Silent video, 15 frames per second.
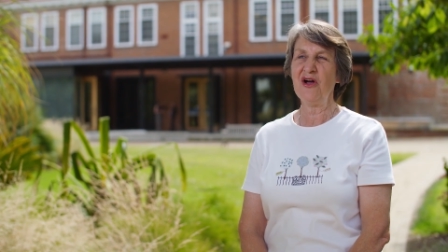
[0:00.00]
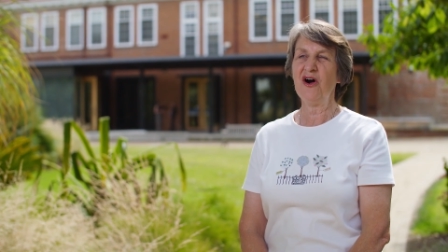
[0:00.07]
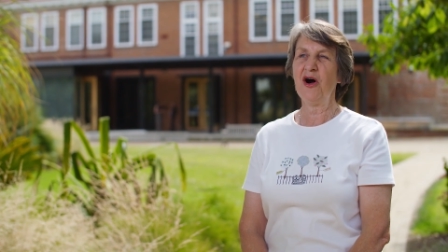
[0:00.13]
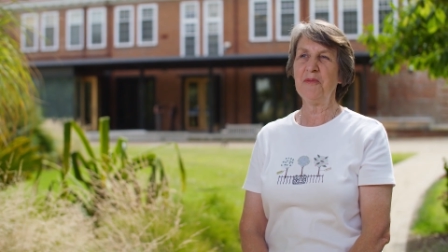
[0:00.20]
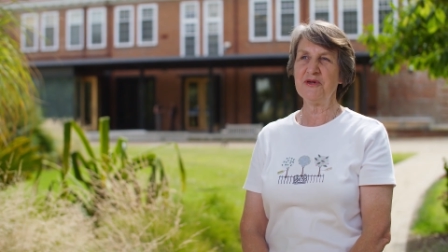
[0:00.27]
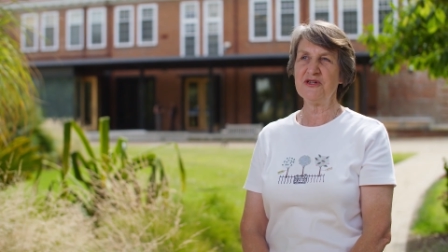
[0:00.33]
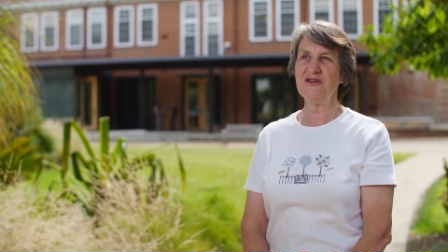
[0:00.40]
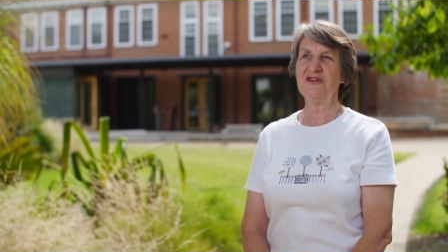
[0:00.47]

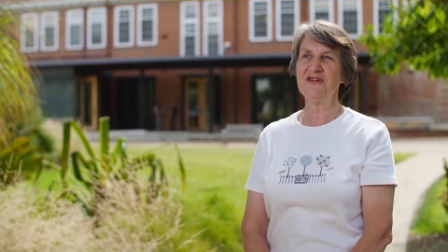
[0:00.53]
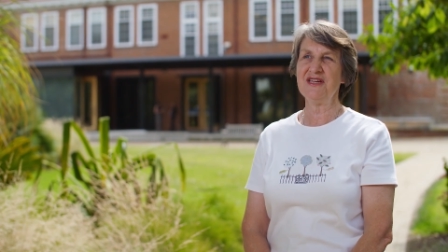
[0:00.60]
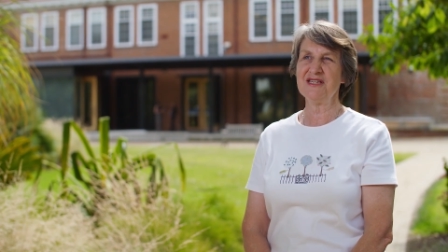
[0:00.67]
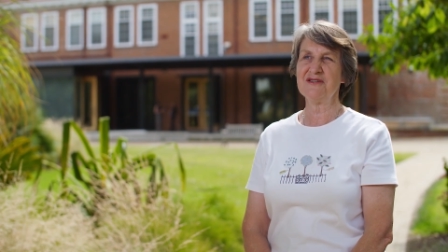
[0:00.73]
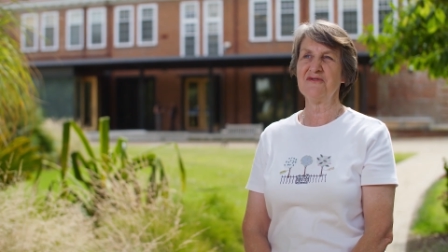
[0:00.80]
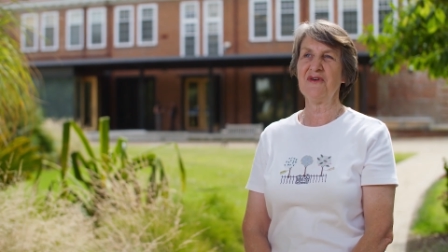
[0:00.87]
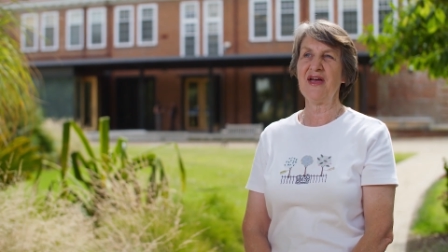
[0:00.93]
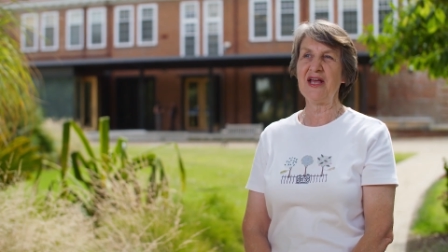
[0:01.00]
opportunities
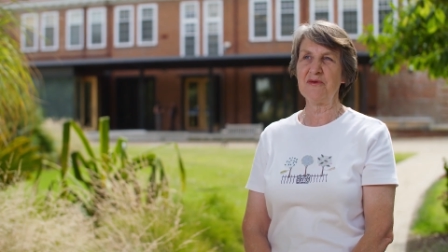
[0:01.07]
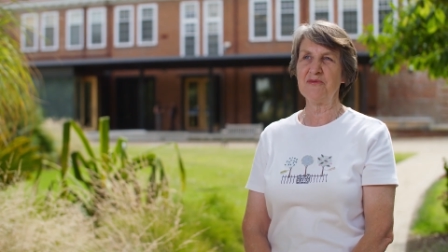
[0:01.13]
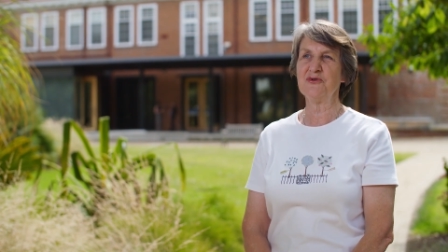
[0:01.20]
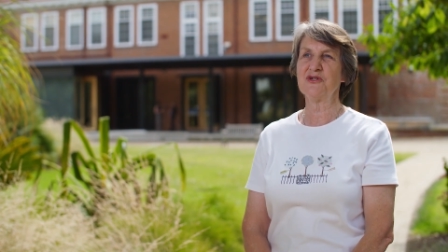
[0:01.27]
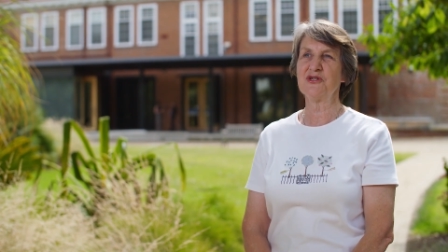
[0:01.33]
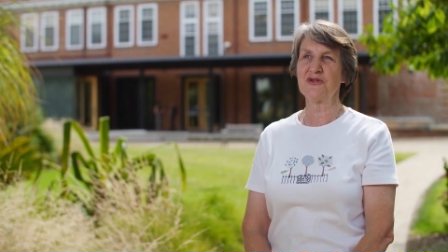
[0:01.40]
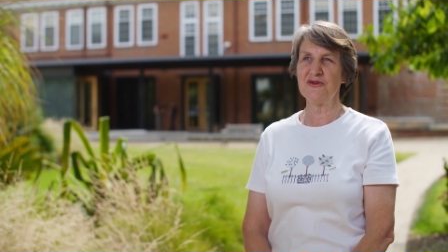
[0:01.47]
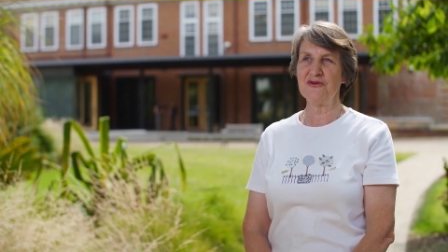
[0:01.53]
available
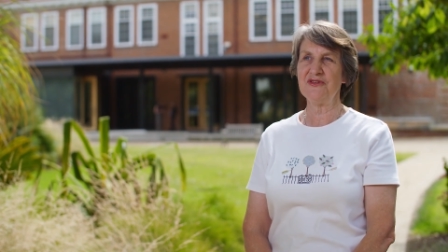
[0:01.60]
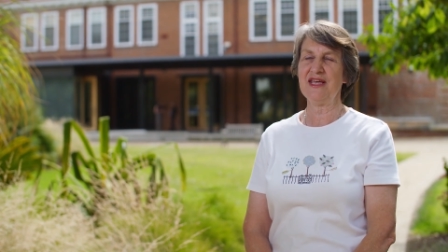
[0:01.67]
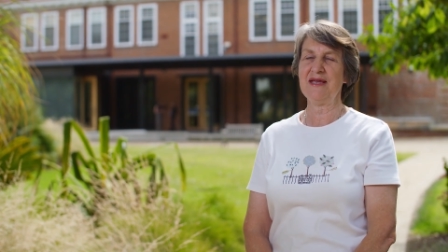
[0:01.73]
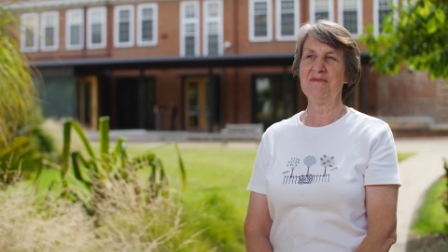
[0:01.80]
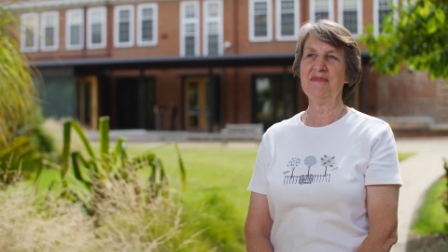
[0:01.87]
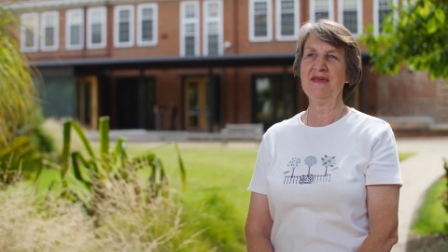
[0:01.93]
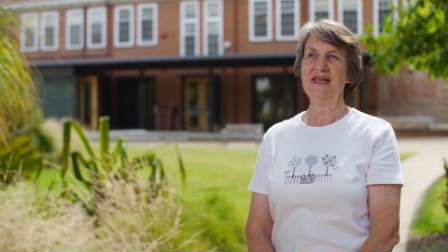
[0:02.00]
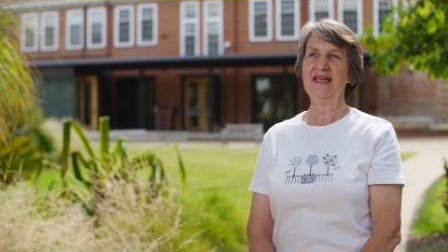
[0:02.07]
to
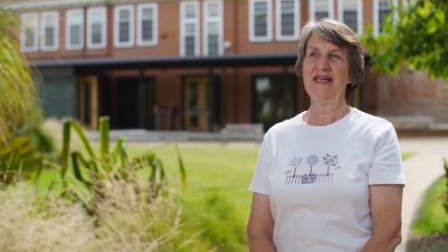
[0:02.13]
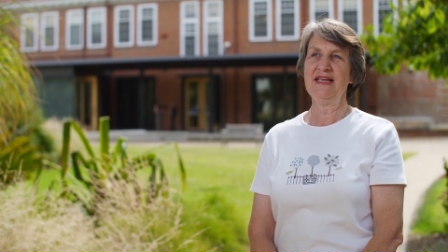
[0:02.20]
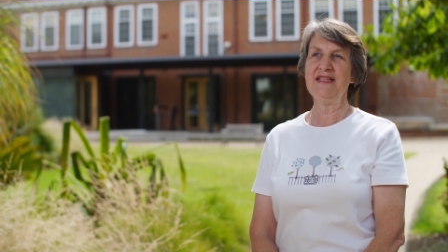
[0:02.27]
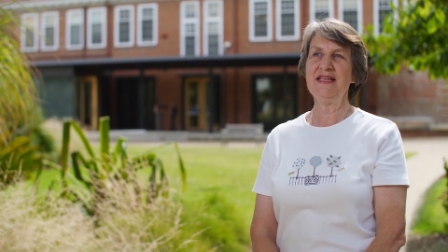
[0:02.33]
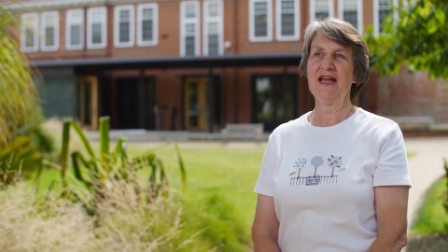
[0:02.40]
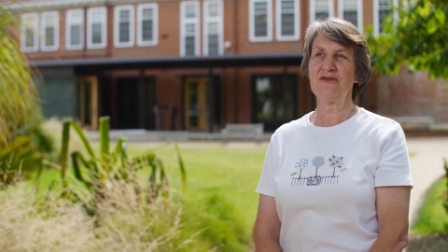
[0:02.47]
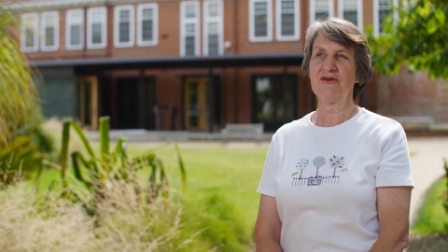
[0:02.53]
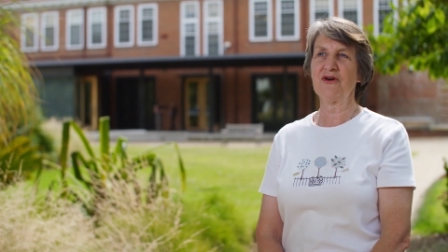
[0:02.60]
them in
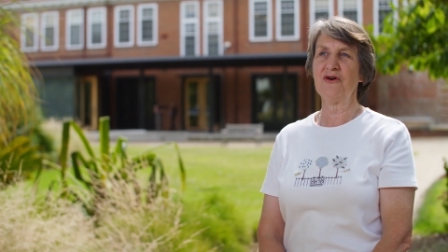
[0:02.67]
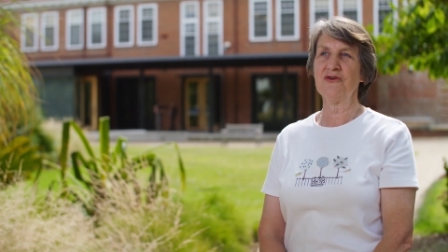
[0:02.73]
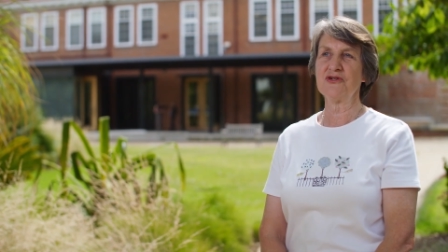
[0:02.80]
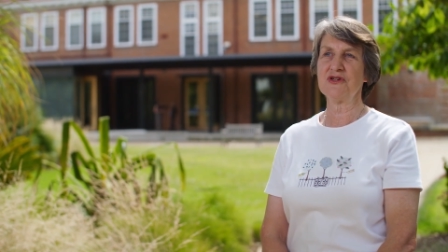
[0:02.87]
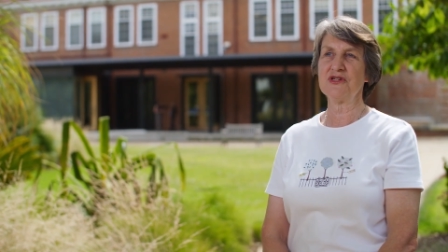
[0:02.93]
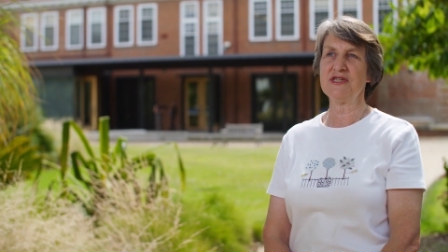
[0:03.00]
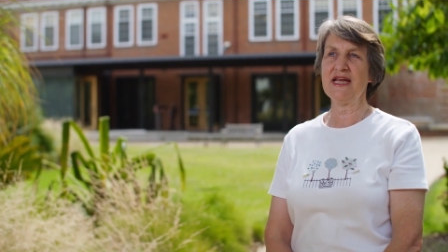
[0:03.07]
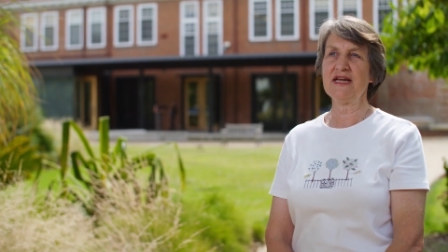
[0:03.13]
the
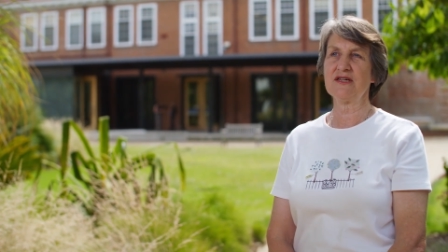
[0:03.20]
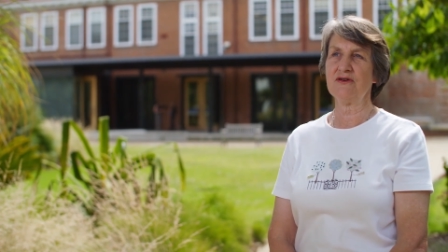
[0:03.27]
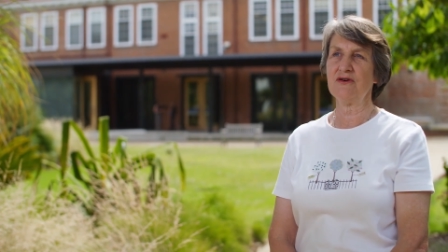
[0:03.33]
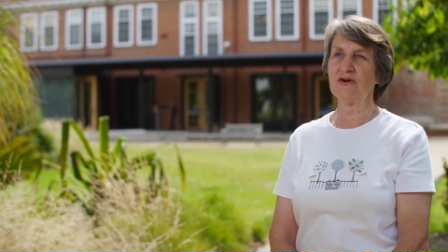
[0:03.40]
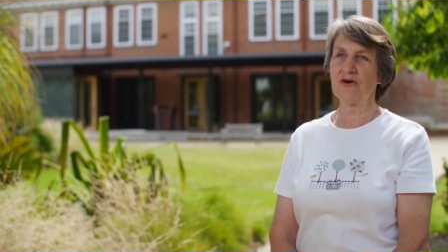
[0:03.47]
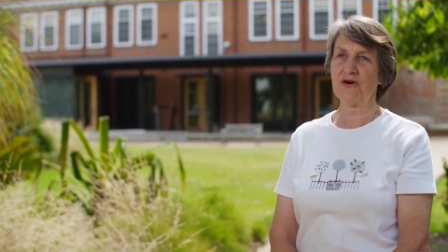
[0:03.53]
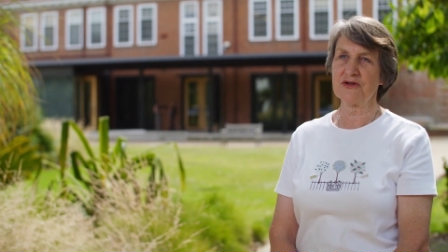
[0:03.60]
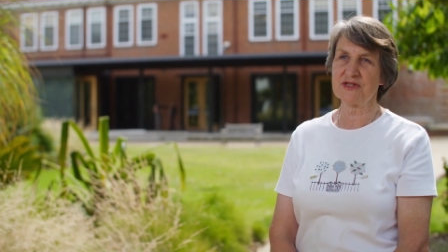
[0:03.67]
agriculture sector
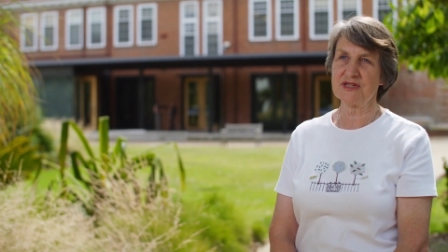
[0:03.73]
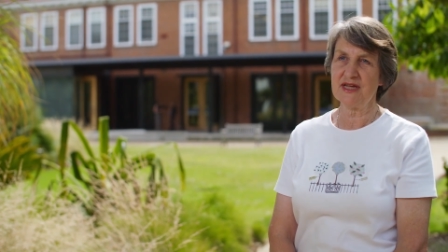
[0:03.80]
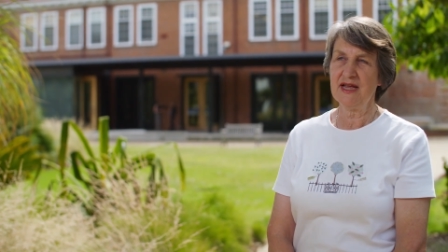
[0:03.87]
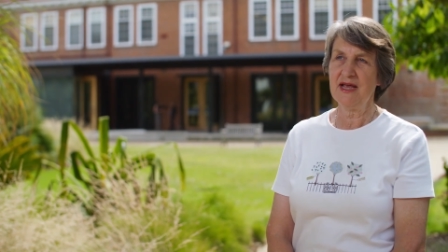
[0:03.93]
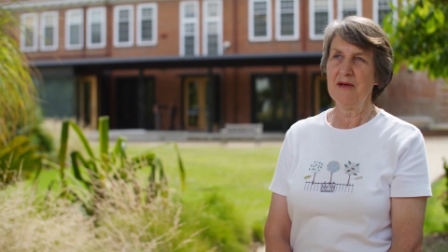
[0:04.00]
across